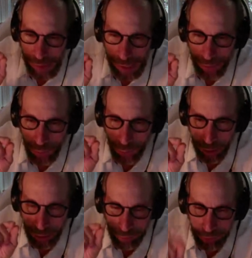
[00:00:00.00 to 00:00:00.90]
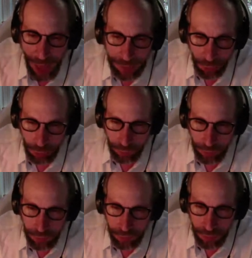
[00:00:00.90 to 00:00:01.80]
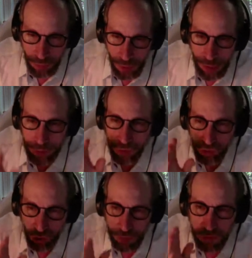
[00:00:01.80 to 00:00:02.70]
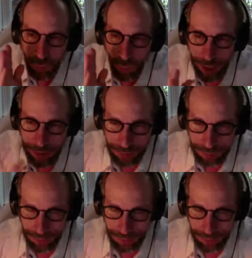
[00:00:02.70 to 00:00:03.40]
if you look at a flat universe, it's just right.